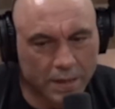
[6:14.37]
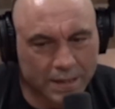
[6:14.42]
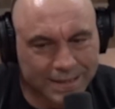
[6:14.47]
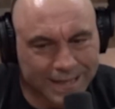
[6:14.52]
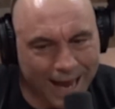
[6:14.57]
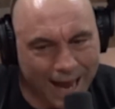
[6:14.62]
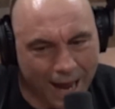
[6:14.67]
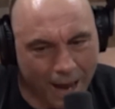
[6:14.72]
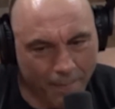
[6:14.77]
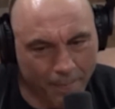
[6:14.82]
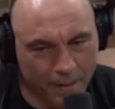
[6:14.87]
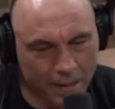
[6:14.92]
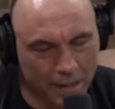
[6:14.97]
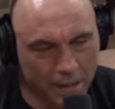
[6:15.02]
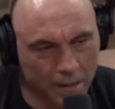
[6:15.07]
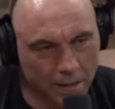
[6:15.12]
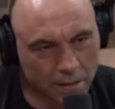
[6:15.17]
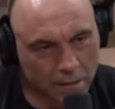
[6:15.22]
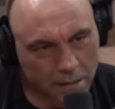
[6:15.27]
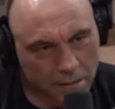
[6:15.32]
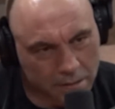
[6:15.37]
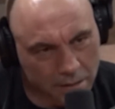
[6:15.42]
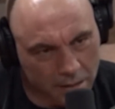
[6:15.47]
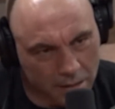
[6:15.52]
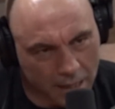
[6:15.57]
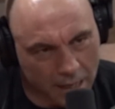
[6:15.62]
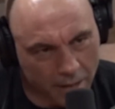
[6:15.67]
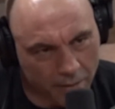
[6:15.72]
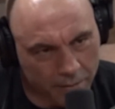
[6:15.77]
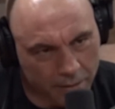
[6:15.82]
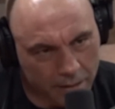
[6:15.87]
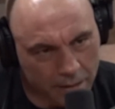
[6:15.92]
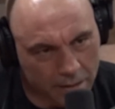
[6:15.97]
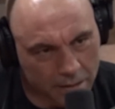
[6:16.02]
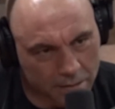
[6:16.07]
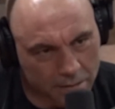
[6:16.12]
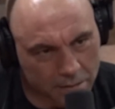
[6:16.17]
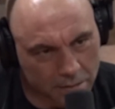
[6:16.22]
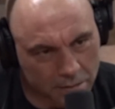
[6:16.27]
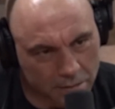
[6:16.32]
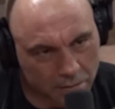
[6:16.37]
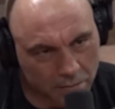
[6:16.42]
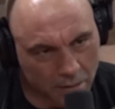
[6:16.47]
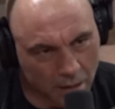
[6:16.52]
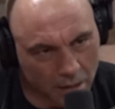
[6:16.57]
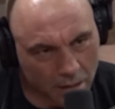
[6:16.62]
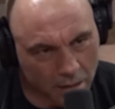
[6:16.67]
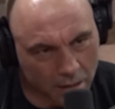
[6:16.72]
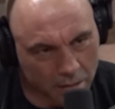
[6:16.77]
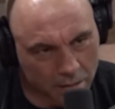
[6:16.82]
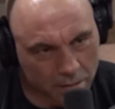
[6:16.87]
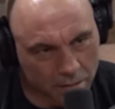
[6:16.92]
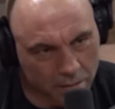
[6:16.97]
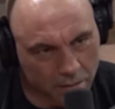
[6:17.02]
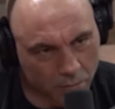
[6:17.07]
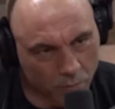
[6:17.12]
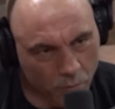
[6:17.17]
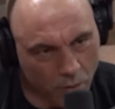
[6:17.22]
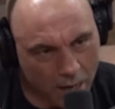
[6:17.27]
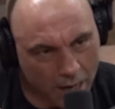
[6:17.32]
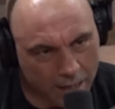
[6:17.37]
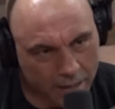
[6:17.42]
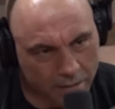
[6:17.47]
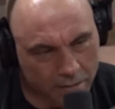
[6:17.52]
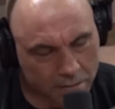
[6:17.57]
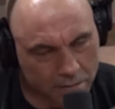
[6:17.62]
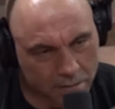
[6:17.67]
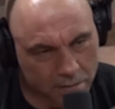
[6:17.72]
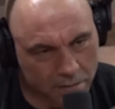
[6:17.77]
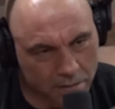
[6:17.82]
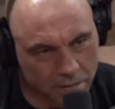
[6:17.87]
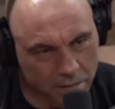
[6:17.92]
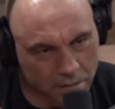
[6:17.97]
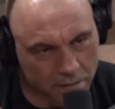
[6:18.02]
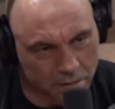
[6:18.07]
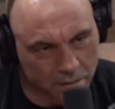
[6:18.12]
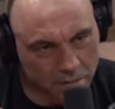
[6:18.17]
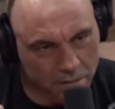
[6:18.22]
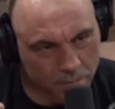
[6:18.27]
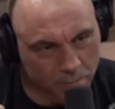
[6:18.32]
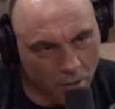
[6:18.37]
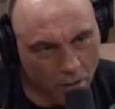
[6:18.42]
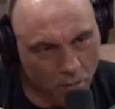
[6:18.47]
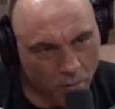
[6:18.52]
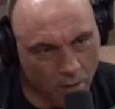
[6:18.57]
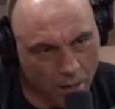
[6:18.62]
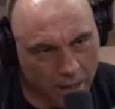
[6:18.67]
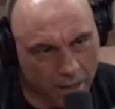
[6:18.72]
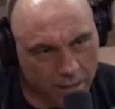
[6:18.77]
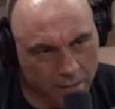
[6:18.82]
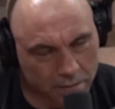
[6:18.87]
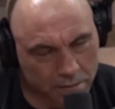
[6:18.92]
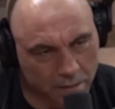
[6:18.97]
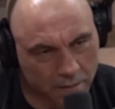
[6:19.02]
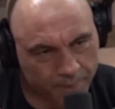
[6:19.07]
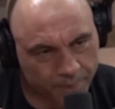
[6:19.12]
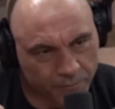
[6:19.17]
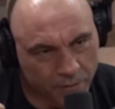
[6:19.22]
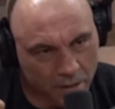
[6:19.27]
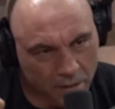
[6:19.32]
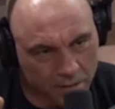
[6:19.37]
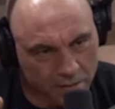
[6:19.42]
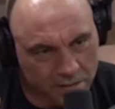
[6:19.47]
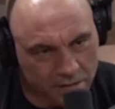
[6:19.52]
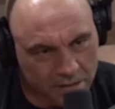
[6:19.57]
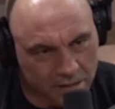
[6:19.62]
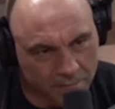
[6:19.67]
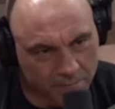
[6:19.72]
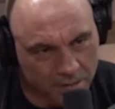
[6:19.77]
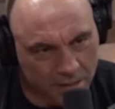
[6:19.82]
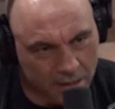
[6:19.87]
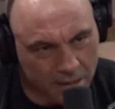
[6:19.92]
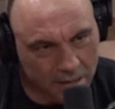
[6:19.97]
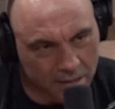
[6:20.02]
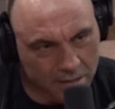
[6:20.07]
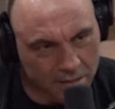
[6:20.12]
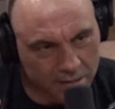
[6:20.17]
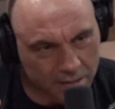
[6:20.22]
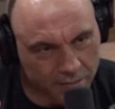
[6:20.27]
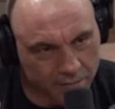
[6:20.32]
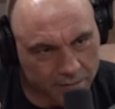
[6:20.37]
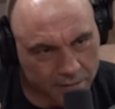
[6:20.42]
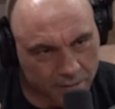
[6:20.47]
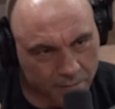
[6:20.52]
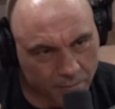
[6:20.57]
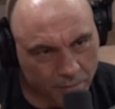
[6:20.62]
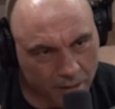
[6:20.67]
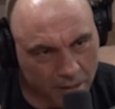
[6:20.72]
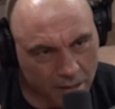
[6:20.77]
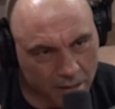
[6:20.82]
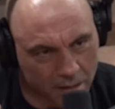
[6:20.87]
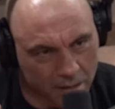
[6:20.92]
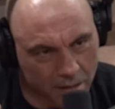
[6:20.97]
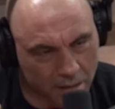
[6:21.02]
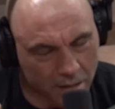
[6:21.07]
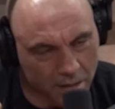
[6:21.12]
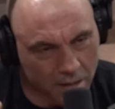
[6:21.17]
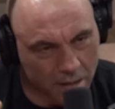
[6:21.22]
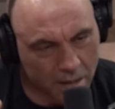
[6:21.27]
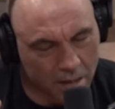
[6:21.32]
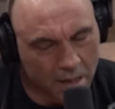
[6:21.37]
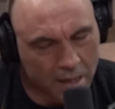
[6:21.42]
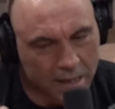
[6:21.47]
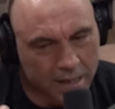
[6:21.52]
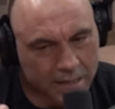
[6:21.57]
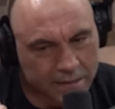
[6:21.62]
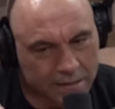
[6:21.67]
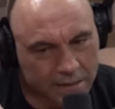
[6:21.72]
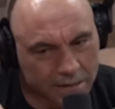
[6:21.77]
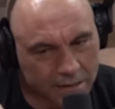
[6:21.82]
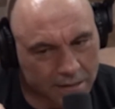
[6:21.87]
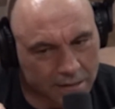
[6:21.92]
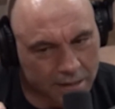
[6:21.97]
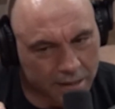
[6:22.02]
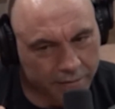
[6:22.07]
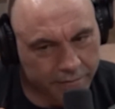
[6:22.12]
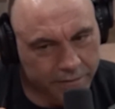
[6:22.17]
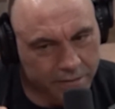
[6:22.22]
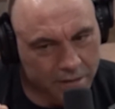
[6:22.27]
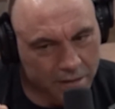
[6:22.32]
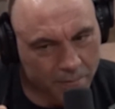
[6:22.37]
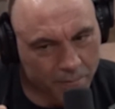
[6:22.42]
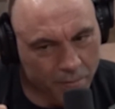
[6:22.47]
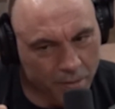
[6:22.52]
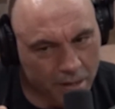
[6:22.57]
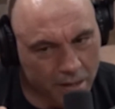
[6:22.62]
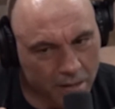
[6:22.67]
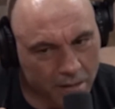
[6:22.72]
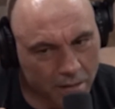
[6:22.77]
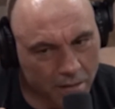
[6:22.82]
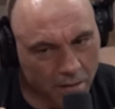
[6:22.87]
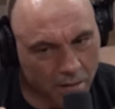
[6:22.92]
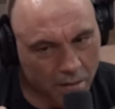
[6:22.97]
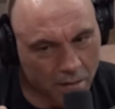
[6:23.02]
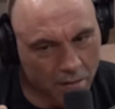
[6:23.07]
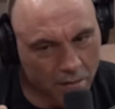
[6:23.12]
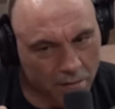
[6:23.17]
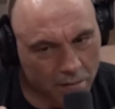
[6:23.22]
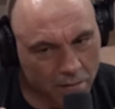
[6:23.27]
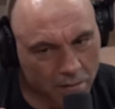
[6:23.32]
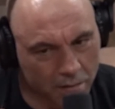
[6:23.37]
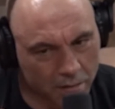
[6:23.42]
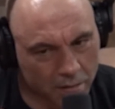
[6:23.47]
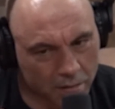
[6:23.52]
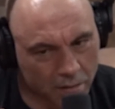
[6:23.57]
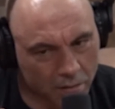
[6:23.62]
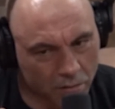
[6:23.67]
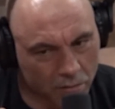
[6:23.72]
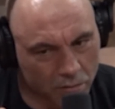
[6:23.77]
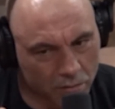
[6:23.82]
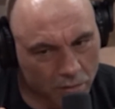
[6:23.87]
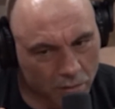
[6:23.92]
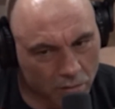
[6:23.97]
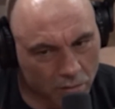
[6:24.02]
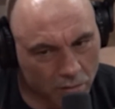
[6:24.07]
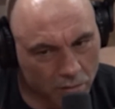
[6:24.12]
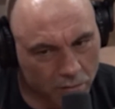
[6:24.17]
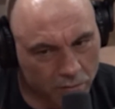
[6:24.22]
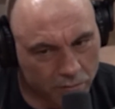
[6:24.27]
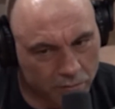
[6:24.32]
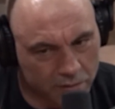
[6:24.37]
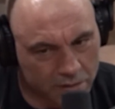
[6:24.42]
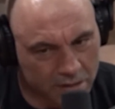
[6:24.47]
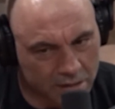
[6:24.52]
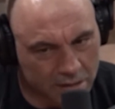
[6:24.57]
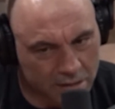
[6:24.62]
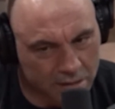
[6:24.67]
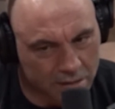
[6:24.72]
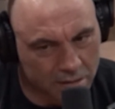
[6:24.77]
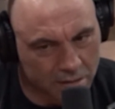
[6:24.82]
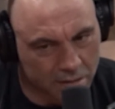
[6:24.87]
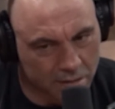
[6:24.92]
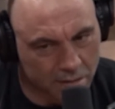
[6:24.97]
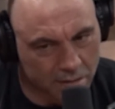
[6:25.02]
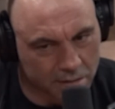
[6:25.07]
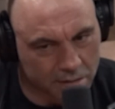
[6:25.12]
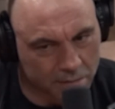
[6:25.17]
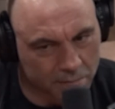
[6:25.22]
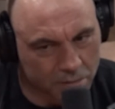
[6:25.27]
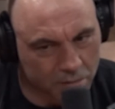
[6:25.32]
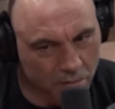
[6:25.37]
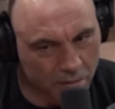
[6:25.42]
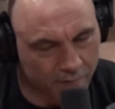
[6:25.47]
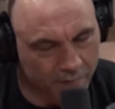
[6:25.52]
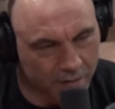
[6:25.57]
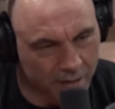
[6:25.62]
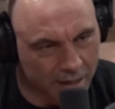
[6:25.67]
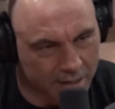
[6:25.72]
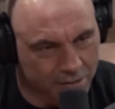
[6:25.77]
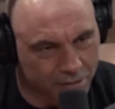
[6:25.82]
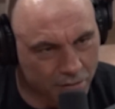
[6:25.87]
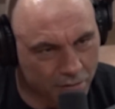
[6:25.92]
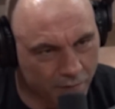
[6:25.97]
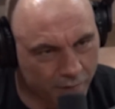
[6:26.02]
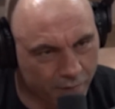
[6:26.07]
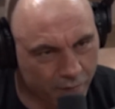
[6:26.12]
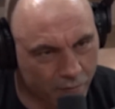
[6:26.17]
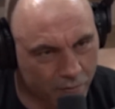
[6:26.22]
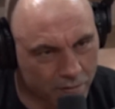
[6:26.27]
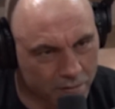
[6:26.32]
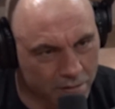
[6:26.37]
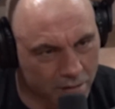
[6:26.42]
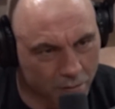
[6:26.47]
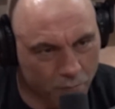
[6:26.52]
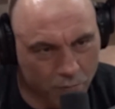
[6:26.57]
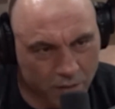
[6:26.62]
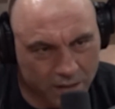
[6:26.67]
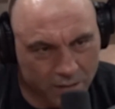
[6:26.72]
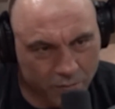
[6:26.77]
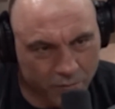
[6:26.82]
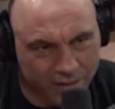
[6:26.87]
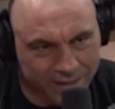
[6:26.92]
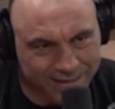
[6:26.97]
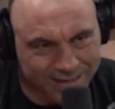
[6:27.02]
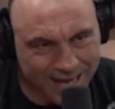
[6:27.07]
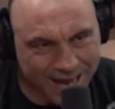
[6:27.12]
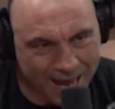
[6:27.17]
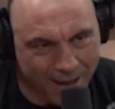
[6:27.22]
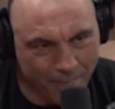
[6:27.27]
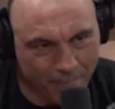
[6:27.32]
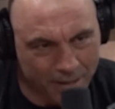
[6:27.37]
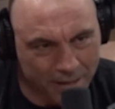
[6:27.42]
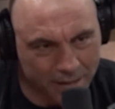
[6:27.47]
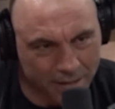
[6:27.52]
happening that's allowing it to do that? Like the wires, these small wires, are stimulating these areas of the brain, and then is it that the areas of the brain they're losing some sort of electrical force? Like what is happening?